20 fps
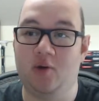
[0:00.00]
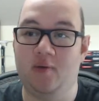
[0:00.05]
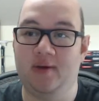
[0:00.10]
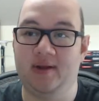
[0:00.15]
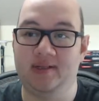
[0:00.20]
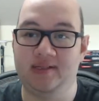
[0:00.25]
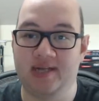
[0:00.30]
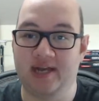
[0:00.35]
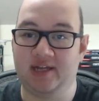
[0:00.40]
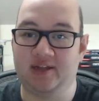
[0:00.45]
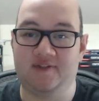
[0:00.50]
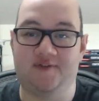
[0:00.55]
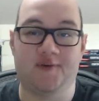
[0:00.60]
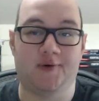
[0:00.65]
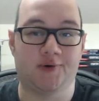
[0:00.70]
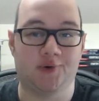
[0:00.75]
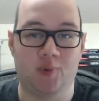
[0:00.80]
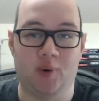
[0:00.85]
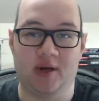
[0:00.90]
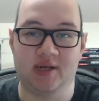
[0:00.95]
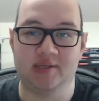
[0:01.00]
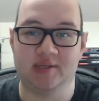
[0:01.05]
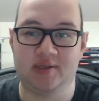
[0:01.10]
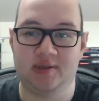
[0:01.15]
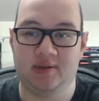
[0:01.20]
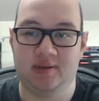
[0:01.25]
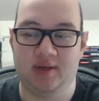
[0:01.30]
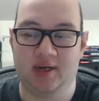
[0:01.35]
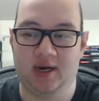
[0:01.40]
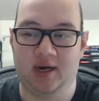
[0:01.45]
and take the first quest.
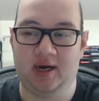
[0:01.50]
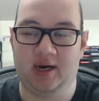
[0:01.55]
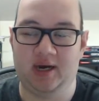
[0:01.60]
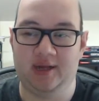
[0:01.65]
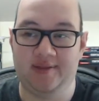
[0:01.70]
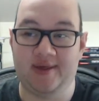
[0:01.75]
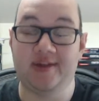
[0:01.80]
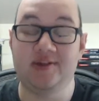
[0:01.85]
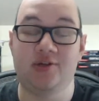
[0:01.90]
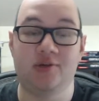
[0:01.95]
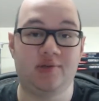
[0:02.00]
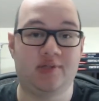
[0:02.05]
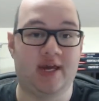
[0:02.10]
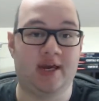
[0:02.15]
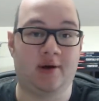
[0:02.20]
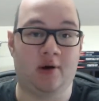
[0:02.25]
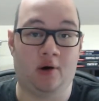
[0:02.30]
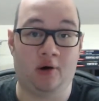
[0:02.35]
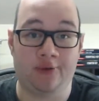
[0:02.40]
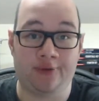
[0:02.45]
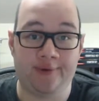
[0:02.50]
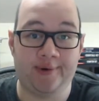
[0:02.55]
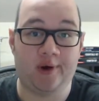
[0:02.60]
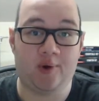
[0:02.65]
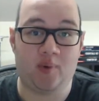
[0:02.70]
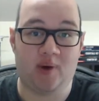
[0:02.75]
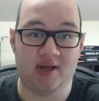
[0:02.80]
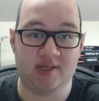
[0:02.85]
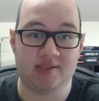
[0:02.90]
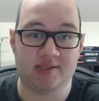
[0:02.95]
They do take all 3
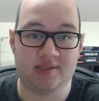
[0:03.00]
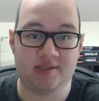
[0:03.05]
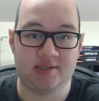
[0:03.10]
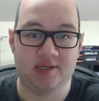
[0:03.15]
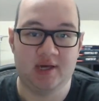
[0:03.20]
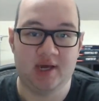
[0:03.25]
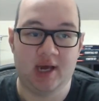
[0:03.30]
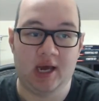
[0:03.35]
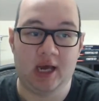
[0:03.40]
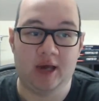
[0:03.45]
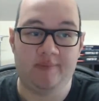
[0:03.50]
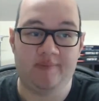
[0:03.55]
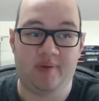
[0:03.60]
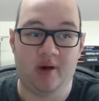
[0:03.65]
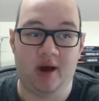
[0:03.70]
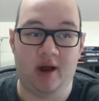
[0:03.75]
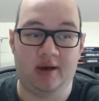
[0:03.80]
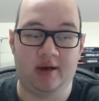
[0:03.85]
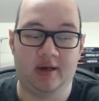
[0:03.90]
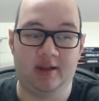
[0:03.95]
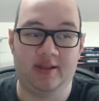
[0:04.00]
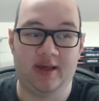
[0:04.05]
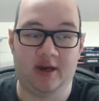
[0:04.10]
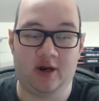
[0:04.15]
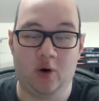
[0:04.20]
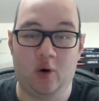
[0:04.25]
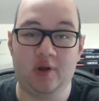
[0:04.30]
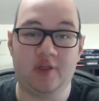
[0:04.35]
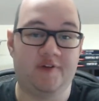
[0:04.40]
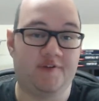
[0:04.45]
quests, but they
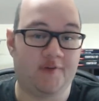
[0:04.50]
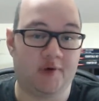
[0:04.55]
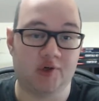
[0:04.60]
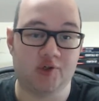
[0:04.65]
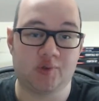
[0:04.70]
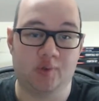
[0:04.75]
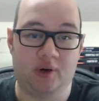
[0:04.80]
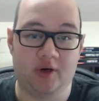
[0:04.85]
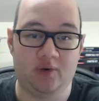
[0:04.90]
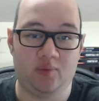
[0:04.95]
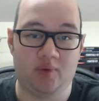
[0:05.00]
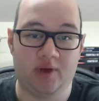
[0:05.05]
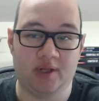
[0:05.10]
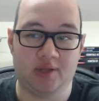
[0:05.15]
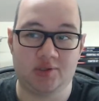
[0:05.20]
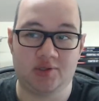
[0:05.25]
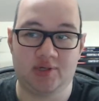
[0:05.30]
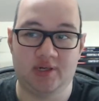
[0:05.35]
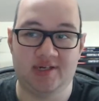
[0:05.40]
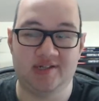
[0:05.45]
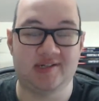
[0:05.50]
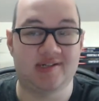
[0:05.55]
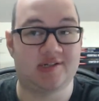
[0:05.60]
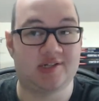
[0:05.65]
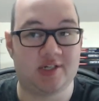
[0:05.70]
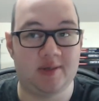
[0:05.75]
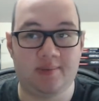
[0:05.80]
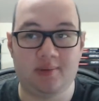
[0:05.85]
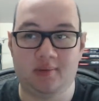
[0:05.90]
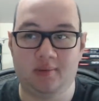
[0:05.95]
go on the first one, which is a
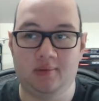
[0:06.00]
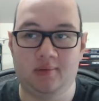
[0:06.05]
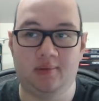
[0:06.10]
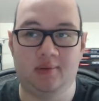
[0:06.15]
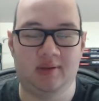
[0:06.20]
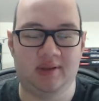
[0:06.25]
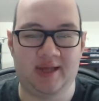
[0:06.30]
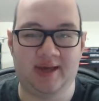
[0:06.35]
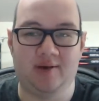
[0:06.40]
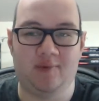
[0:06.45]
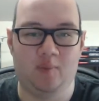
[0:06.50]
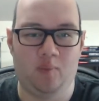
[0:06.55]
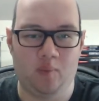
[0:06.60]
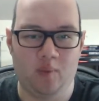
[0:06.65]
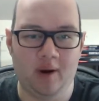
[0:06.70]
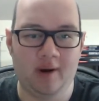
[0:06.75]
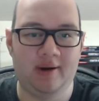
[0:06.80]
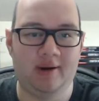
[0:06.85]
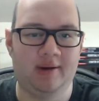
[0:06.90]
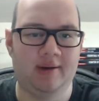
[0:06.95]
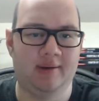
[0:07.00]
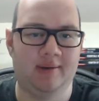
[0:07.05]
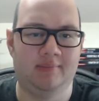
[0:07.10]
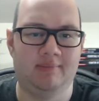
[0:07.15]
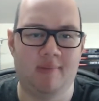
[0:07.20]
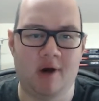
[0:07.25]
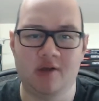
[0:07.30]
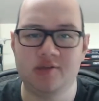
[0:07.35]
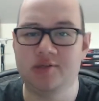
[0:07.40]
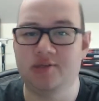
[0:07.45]
simple one
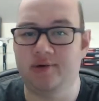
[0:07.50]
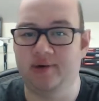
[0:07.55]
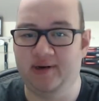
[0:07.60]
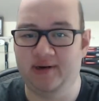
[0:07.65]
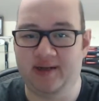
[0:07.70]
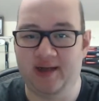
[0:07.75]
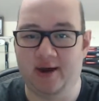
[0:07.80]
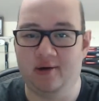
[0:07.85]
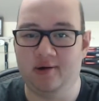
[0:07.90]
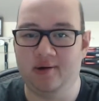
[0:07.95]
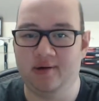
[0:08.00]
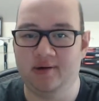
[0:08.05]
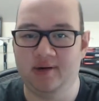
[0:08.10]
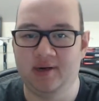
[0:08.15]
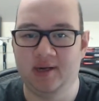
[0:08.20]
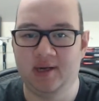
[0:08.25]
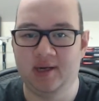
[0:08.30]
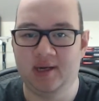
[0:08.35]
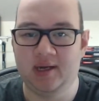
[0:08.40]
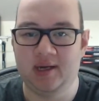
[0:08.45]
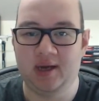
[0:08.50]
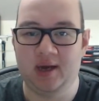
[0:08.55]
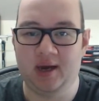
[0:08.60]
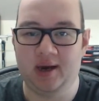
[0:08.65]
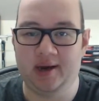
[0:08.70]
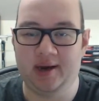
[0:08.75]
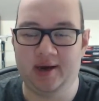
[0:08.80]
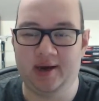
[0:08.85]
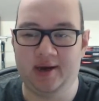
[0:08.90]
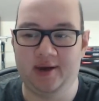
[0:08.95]
monster encounter
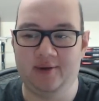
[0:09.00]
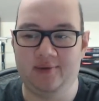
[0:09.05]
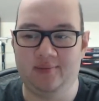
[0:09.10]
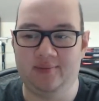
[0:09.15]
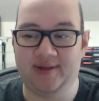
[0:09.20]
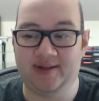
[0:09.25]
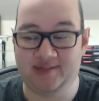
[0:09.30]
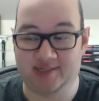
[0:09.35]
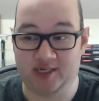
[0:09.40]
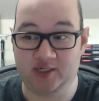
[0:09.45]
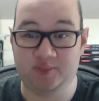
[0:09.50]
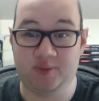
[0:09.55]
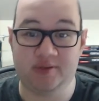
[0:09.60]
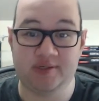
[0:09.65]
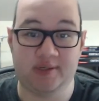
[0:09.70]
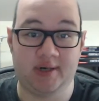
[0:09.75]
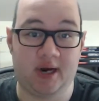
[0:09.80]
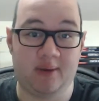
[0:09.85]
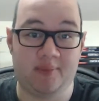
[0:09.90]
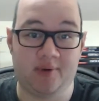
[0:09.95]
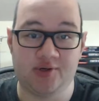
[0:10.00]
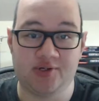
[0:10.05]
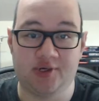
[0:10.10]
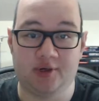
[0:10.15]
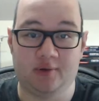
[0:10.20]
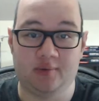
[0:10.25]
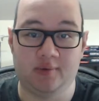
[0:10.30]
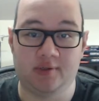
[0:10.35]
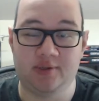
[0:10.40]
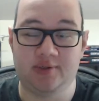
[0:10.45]
that takes place in Umbrage
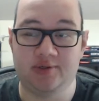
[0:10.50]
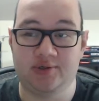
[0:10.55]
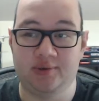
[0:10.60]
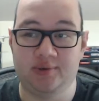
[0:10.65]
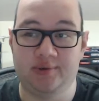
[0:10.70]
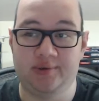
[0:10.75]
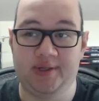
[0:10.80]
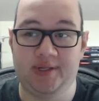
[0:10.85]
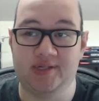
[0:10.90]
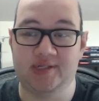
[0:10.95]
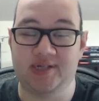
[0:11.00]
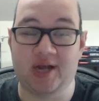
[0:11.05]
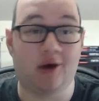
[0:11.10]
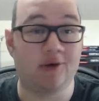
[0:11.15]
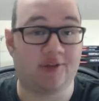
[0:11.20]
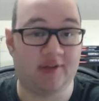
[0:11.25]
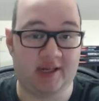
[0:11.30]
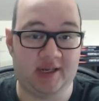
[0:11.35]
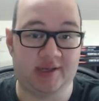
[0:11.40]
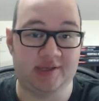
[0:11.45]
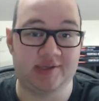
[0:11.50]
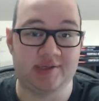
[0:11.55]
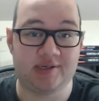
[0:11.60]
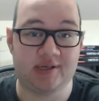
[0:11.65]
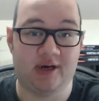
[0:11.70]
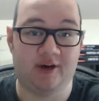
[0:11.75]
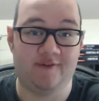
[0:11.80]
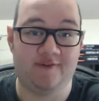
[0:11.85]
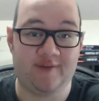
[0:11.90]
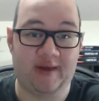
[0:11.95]
Hill, which is to the southeast
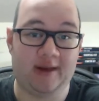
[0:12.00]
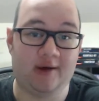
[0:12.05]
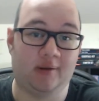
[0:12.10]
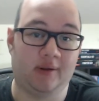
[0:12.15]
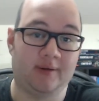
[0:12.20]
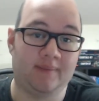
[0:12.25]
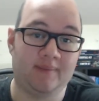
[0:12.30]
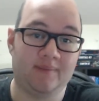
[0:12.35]
of Phandalin.